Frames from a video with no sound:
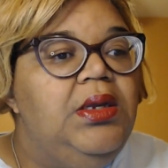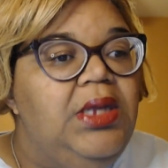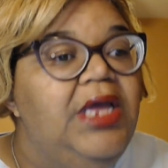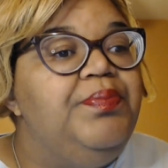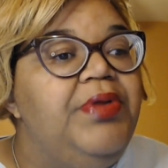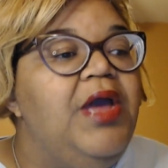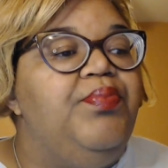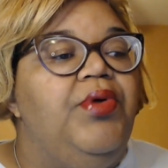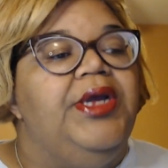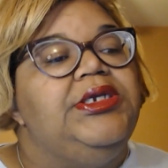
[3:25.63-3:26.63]
In
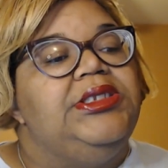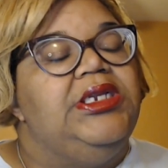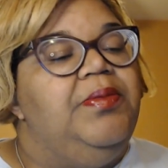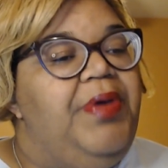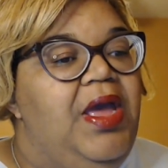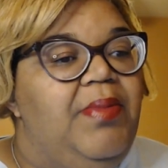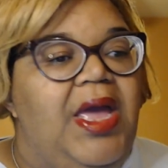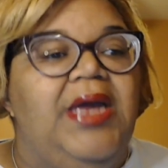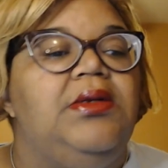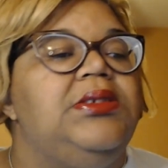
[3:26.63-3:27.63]
Playboy, she said the Pam
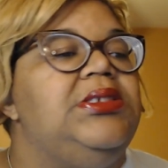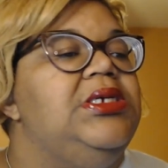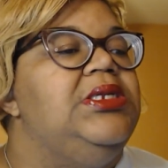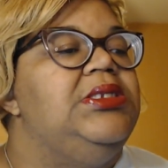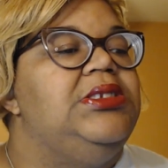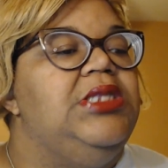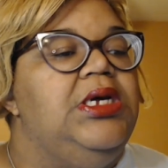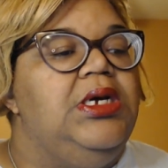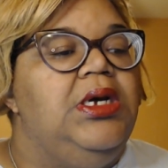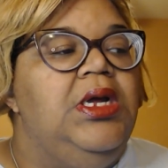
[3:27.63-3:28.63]
Andersons,
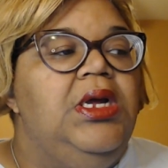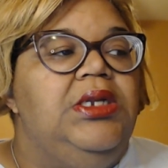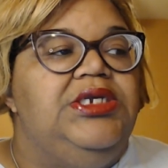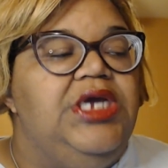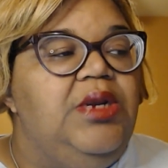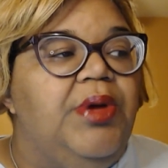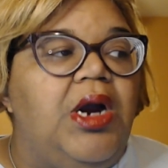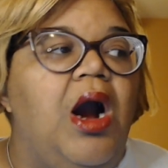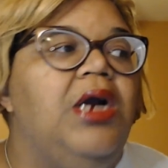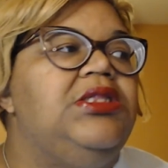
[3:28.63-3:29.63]
the Jenny
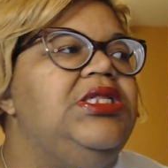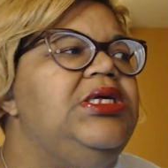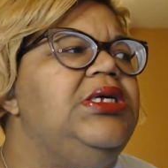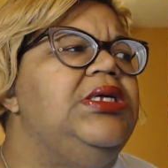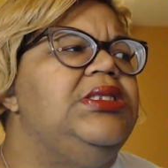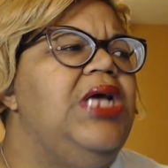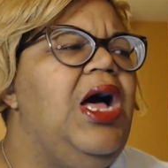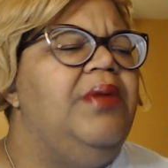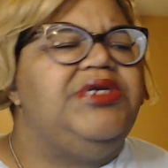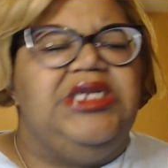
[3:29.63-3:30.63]
McCarthy's,
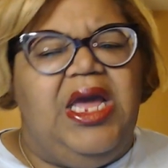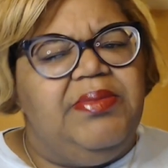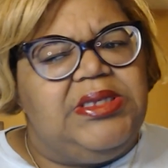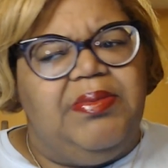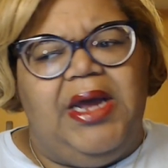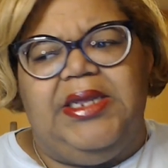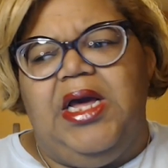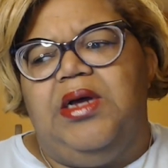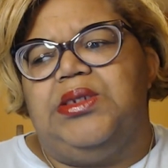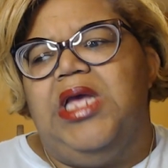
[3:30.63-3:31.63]
she named somebody
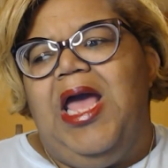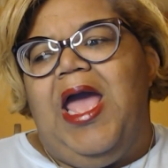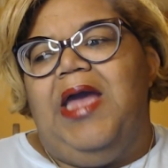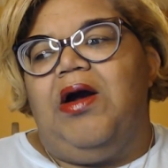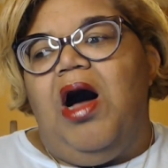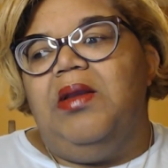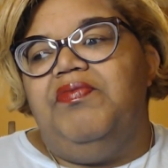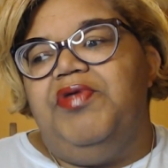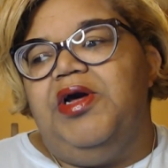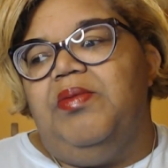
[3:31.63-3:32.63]
else. And all of
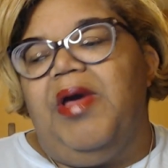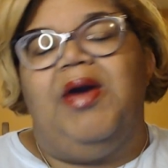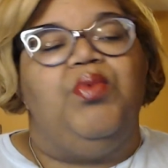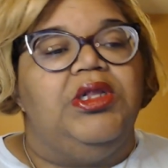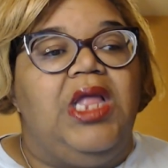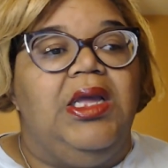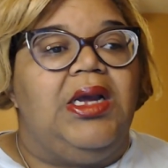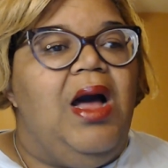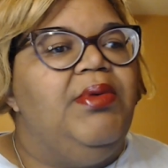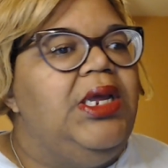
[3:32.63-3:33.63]
them had one thing in
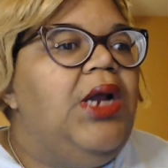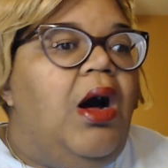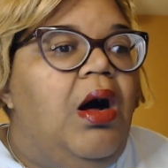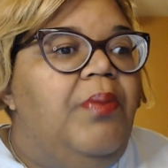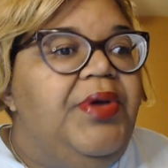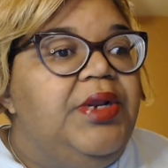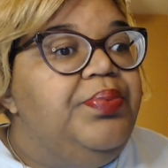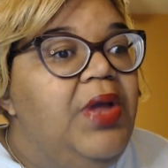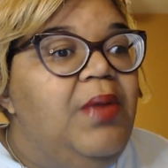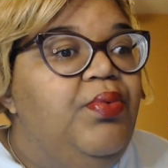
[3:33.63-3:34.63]
common, they all been in
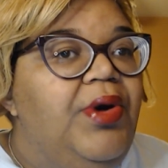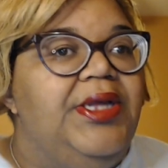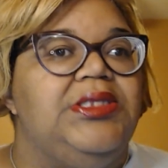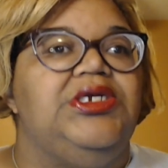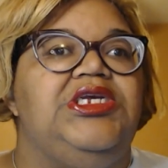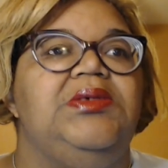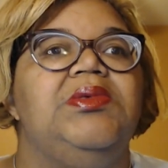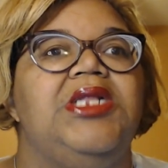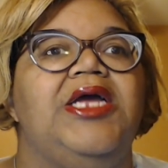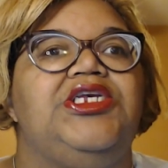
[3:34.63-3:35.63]
Playboy. And so she was
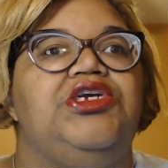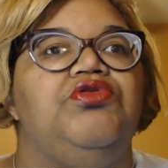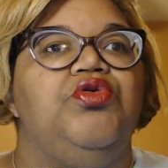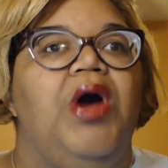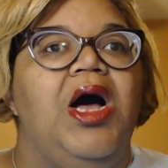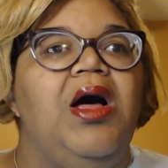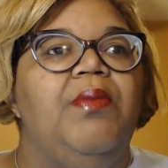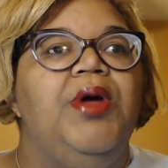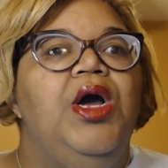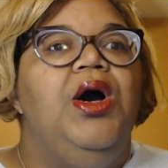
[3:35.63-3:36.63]
like, she grew
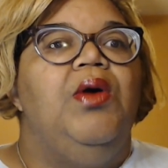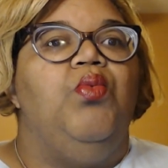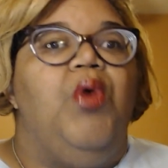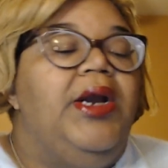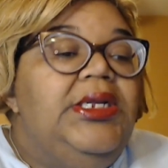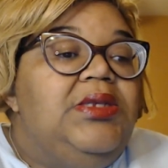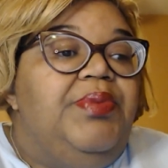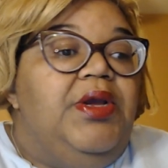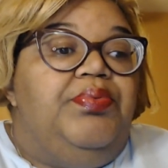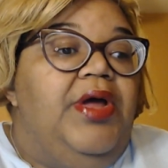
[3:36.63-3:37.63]
up wanting to
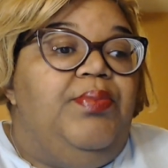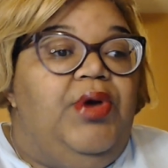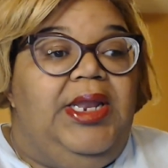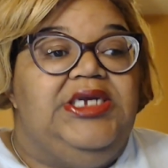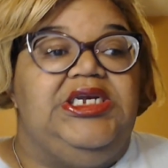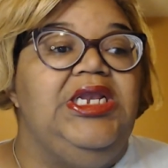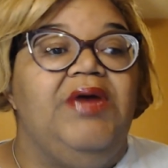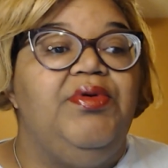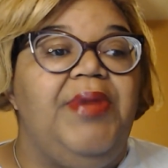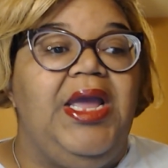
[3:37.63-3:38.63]
be in Playboy. Like, she
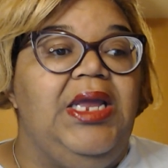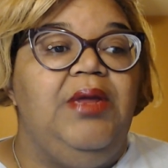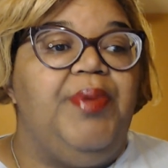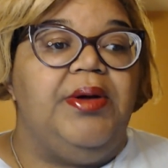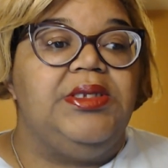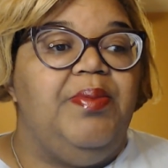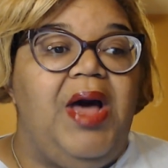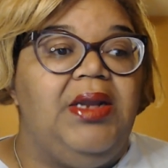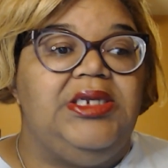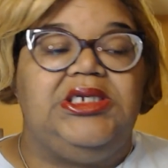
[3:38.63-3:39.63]
never made any bones
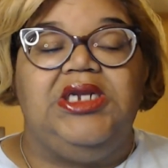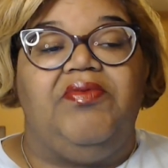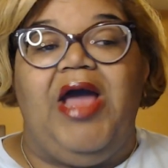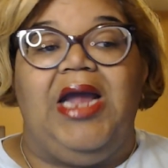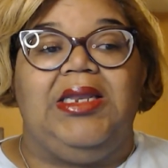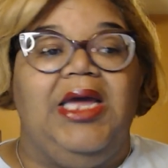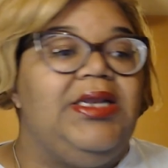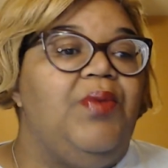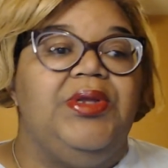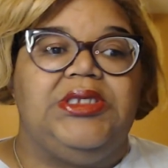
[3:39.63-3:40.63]
about it. She never acted like
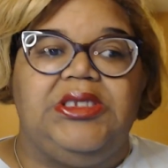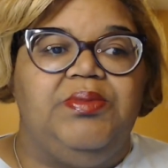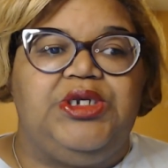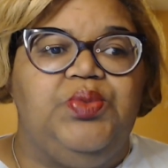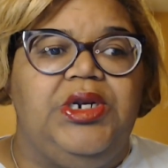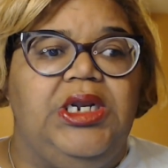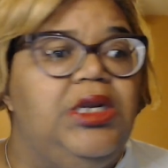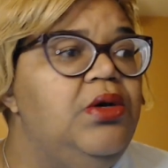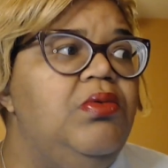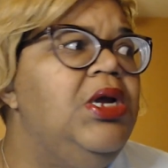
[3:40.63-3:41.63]
that wasn't something she wanted to
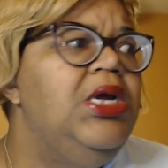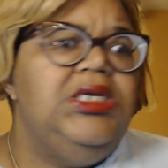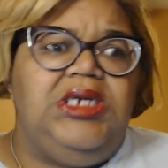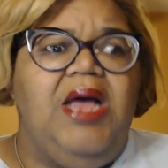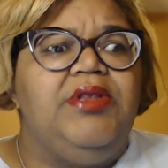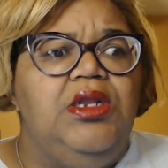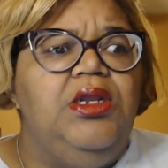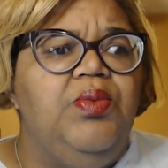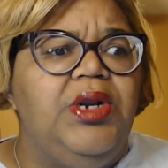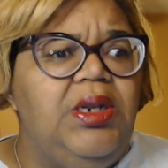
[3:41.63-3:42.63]
do. She absolutely
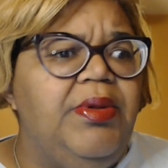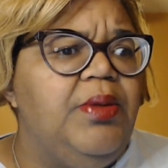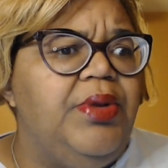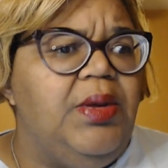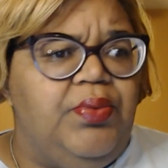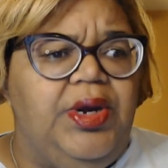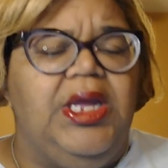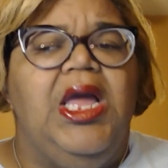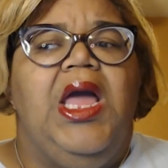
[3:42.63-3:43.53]
wanted to be in Playboy.